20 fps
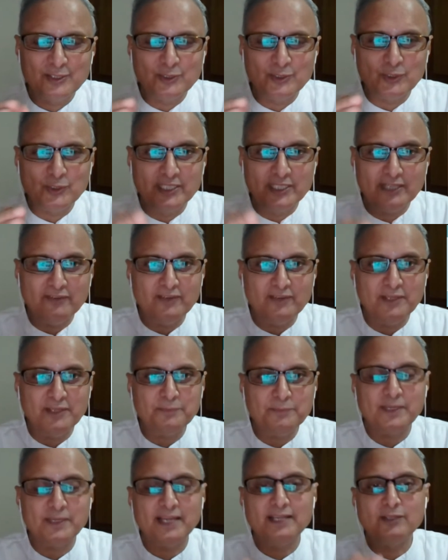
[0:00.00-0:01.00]
to
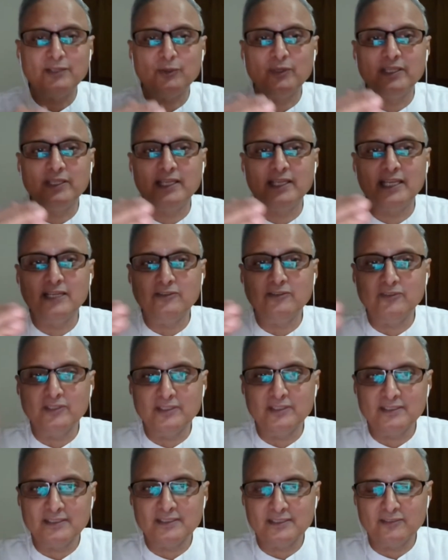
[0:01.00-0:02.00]
develop and to
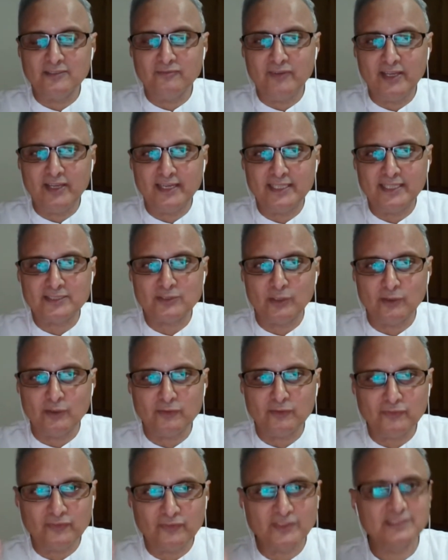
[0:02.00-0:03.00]
deliver the wellness
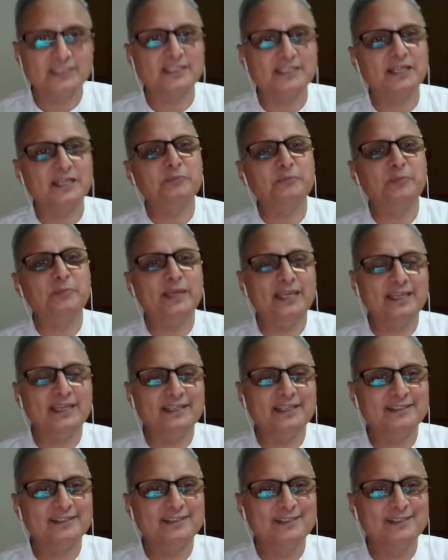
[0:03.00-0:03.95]
of physical being.